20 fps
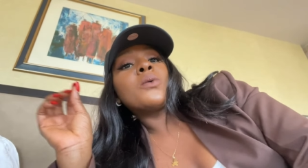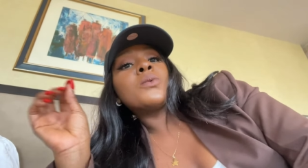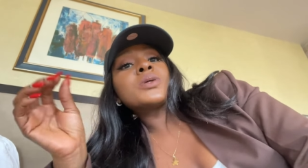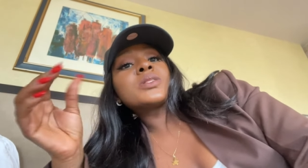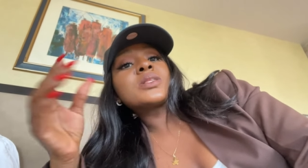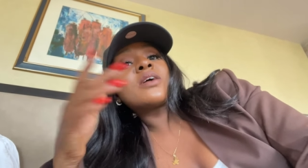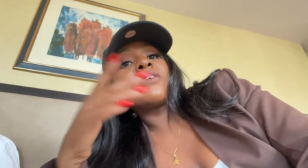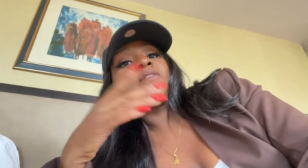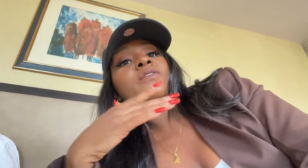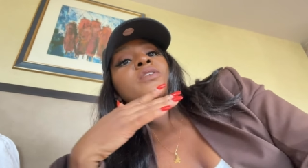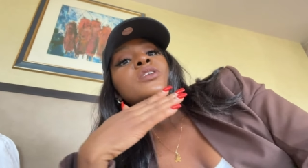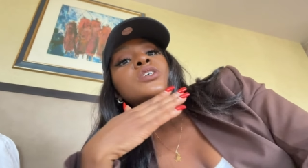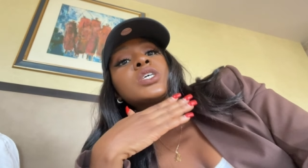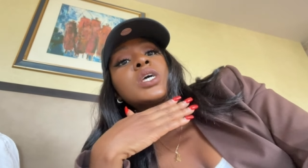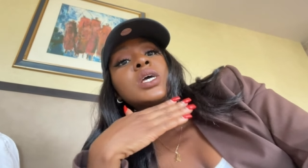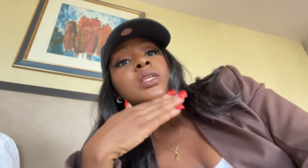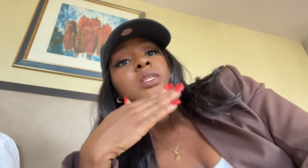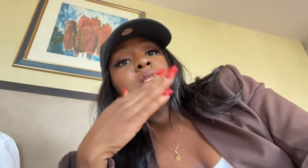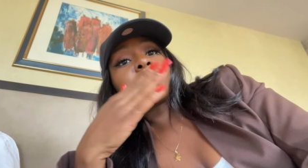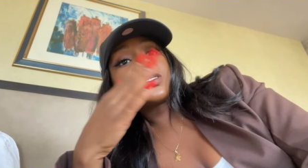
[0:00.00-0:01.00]
once I
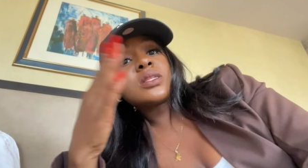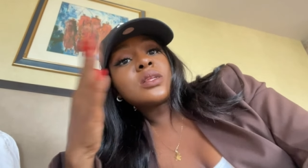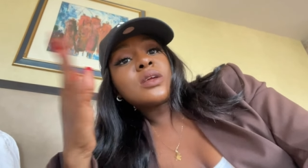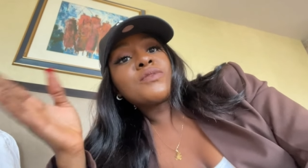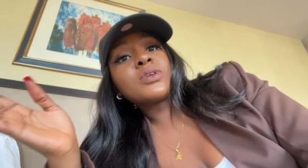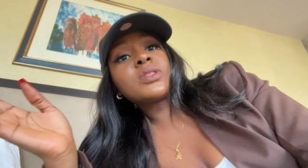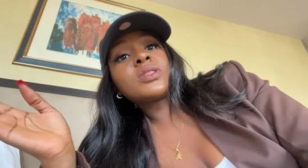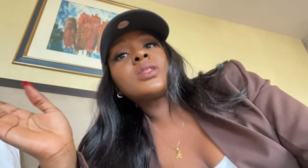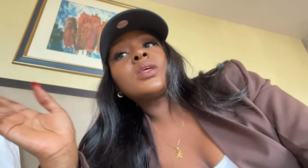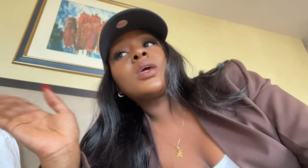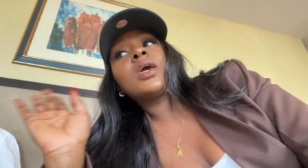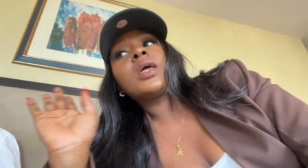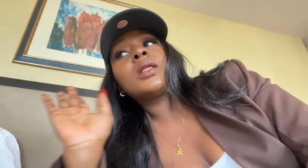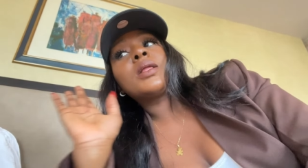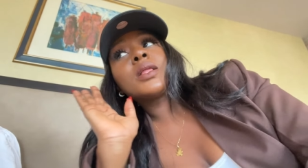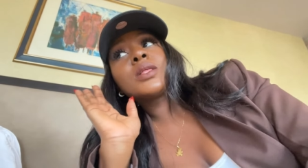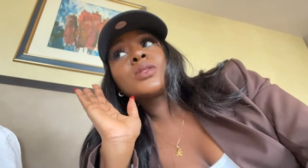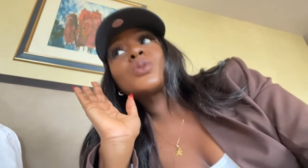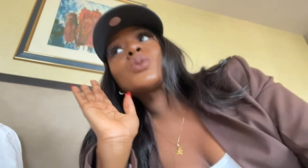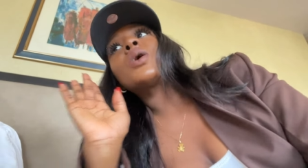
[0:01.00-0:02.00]
finish editing
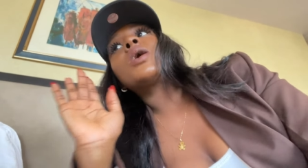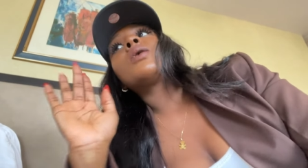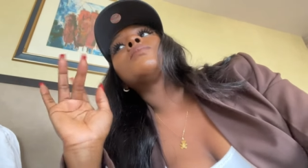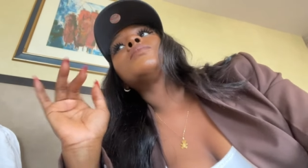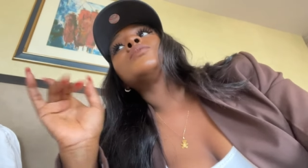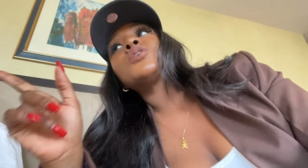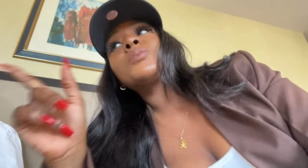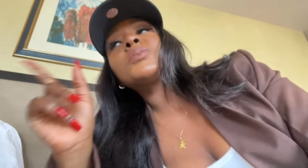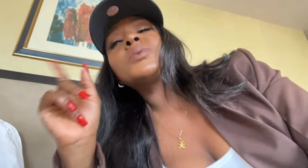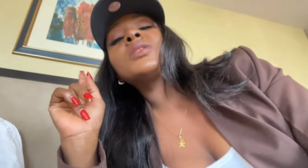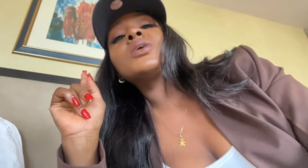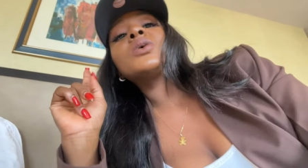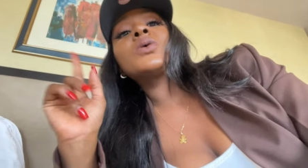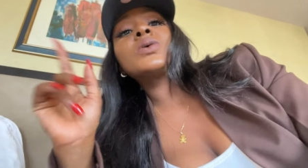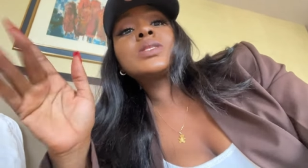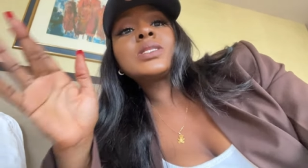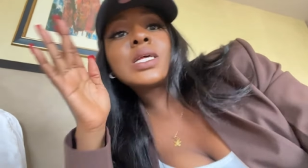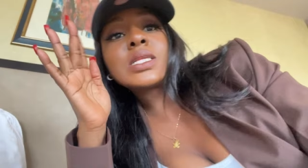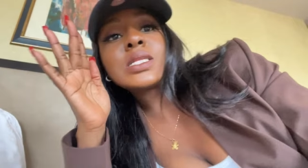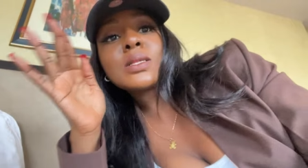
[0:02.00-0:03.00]
everything. So I'll be dropping the
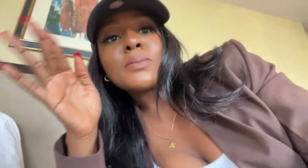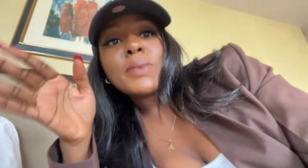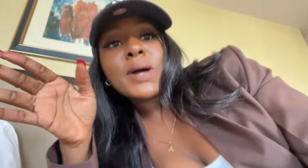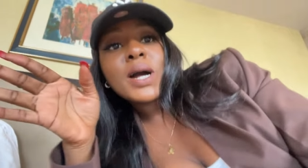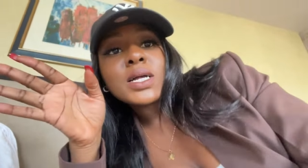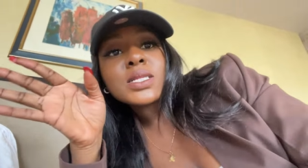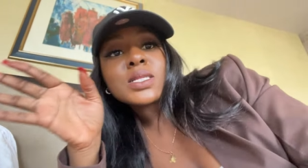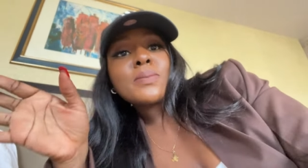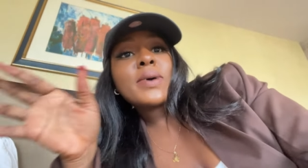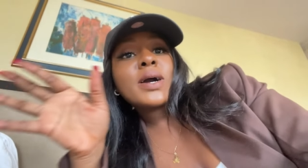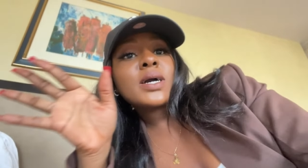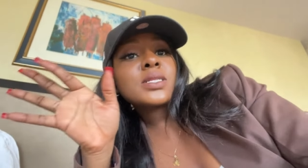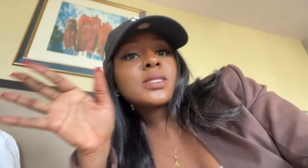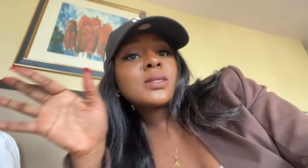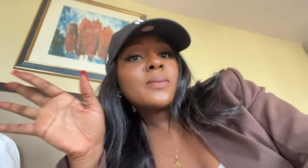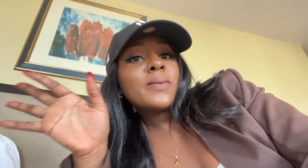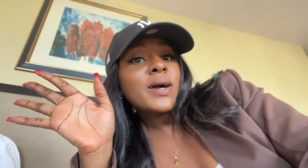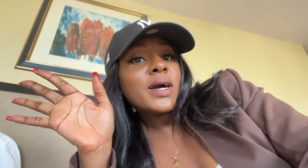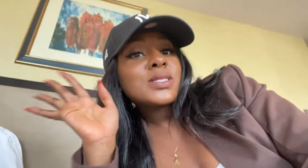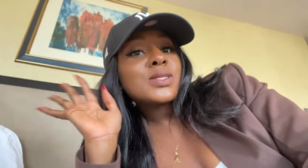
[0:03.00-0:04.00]
content back to back
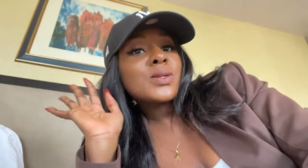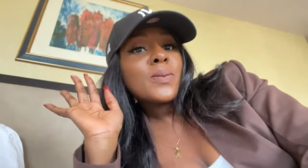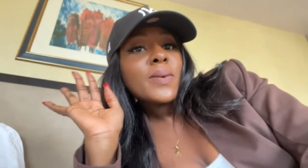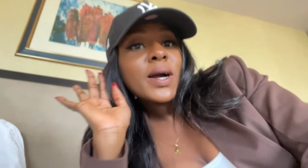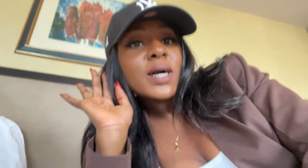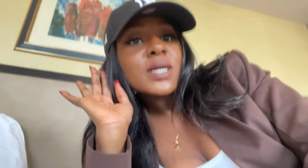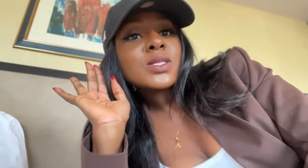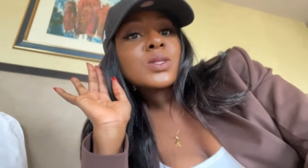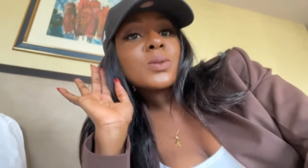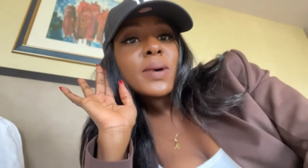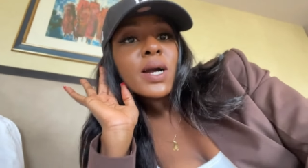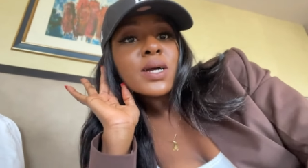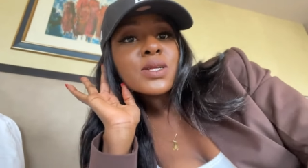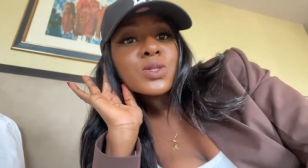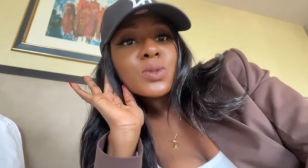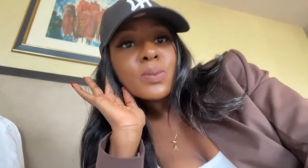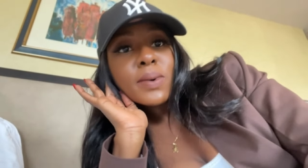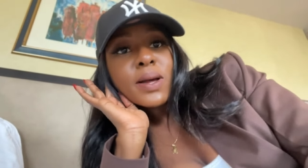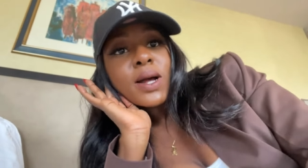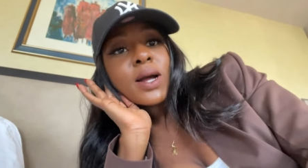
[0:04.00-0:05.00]
to back to back to
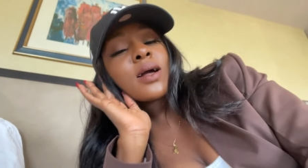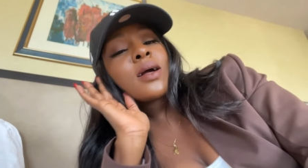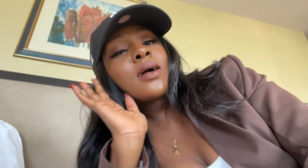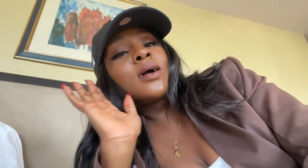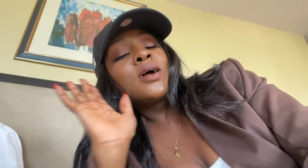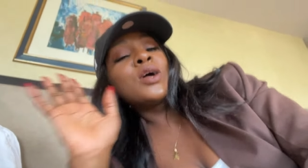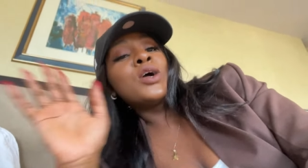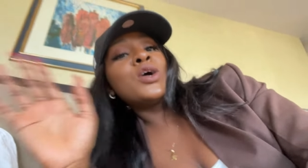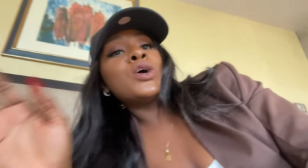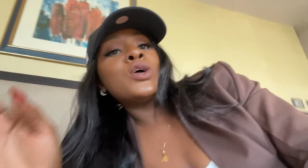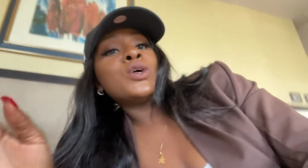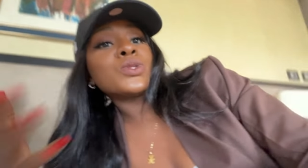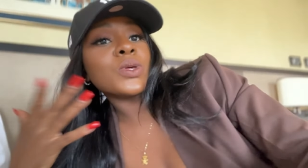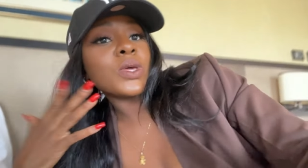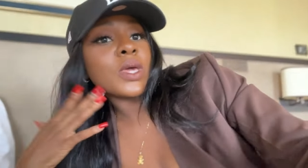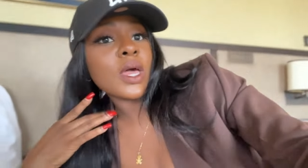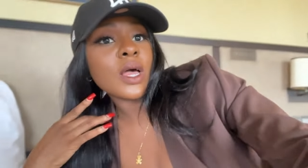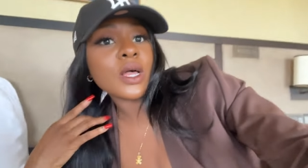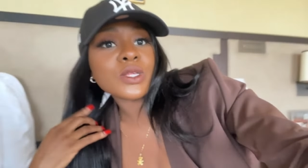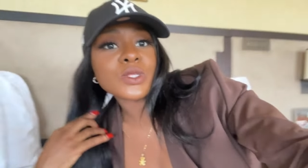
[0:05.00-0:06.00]
back to back.
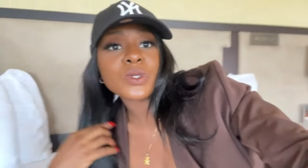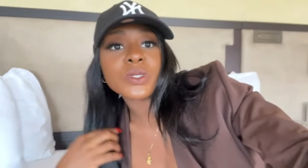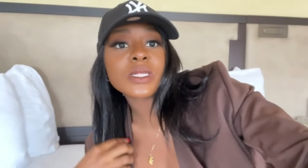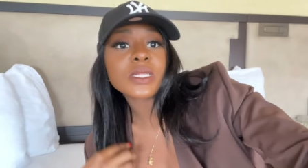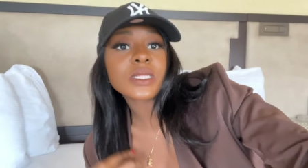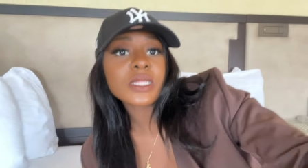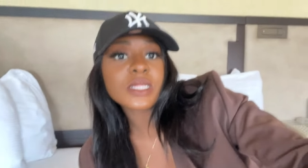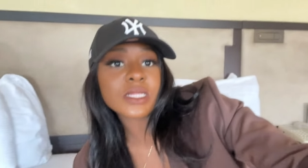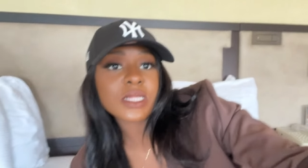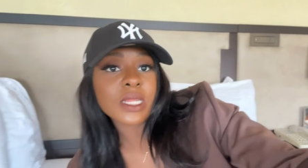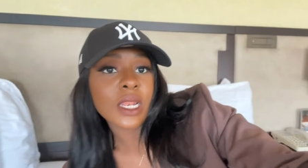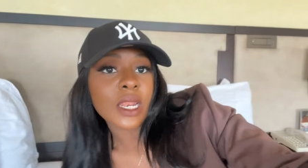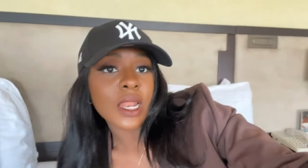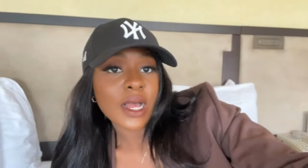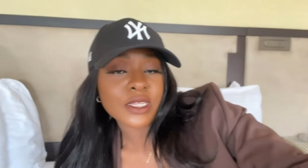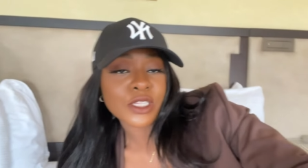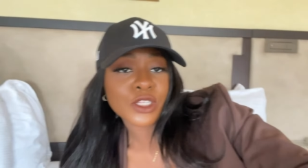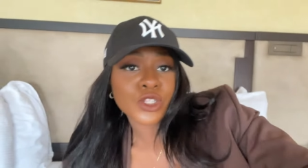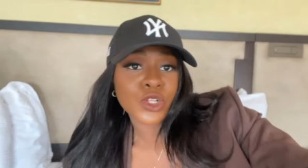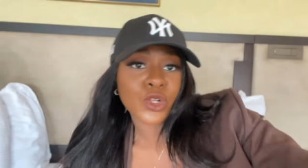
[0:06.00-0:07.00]
So yeah, so this is the
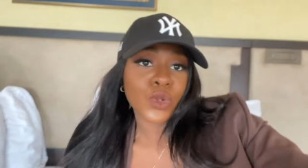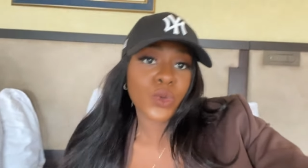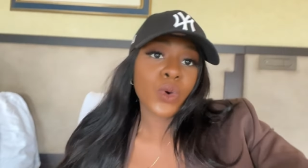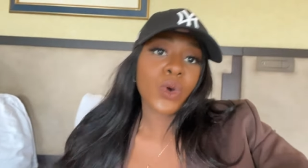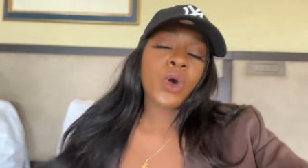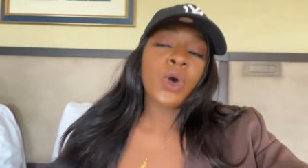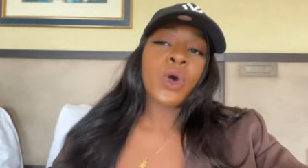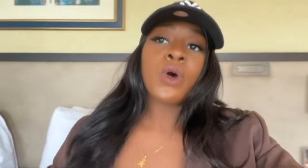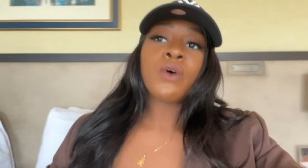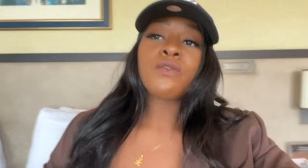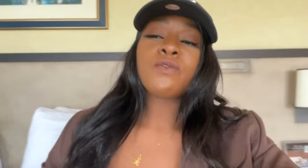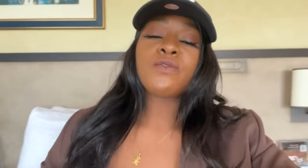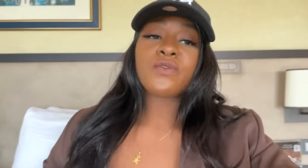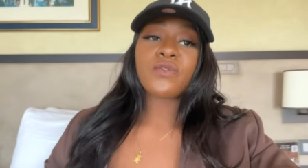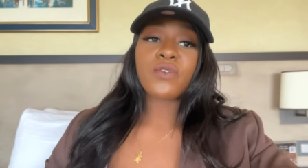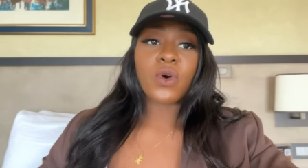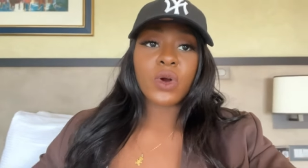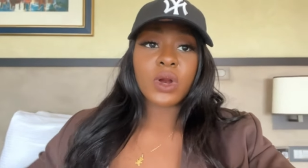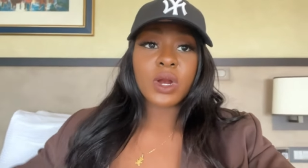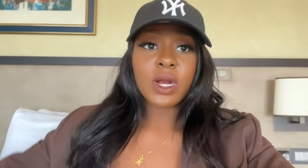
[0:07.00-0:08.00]
last look
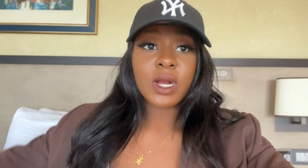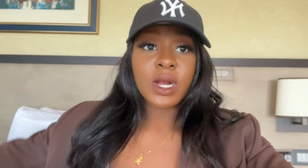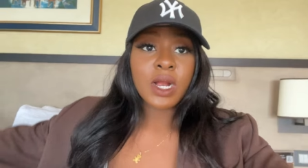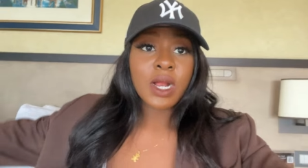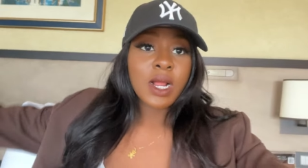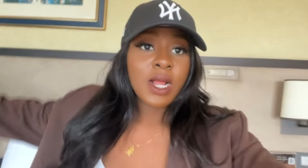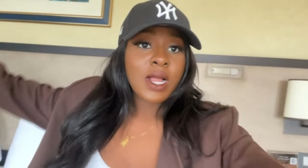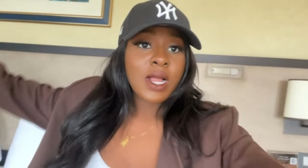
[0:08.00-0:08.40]
for